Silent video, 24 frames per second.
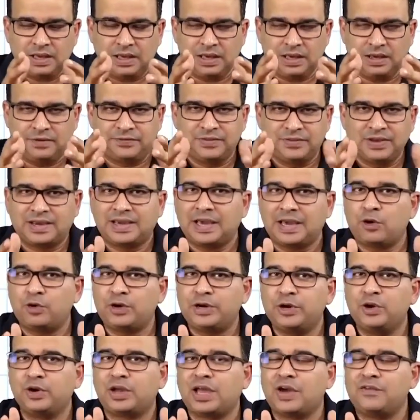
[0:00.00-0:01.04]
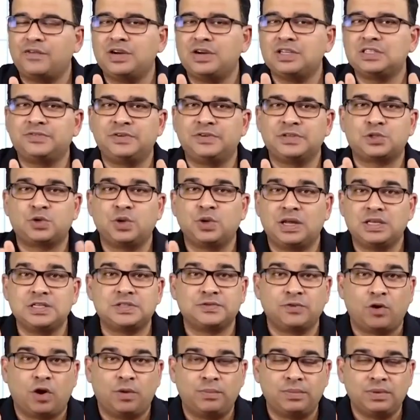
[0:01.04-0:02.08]
If the carotido-cavernous fistula is
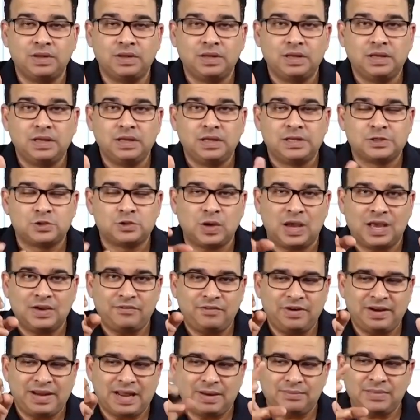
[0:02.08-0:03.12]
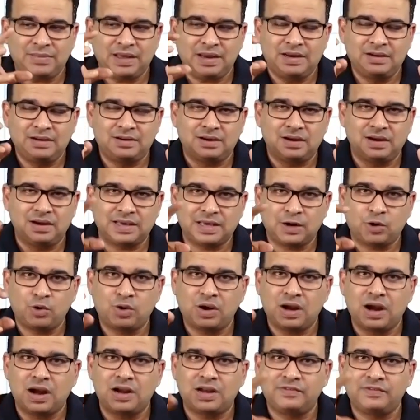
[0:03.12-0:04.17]
formed, so every time the internal
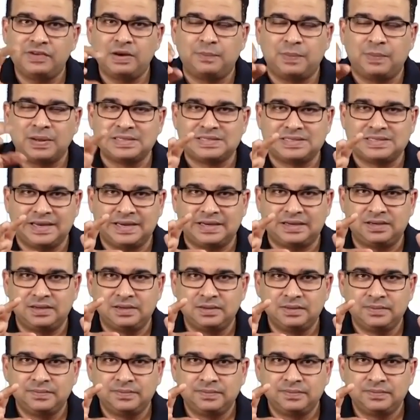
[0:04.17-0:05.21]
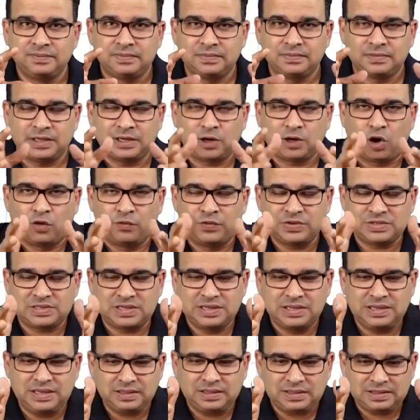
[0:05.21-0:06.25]
carotid artery will pulsate, that
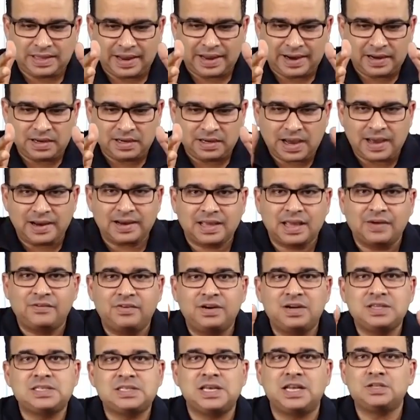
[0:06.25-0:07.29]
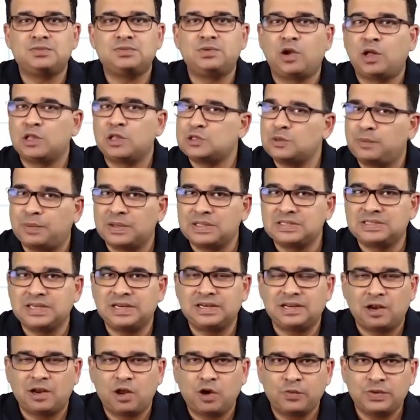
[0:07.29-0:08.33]
obviously the entire cavernous sinus will also pulsate
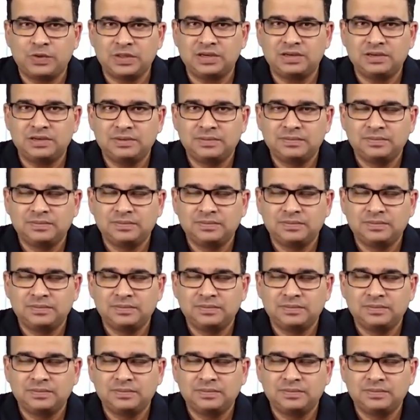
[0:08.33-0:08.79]
along with it.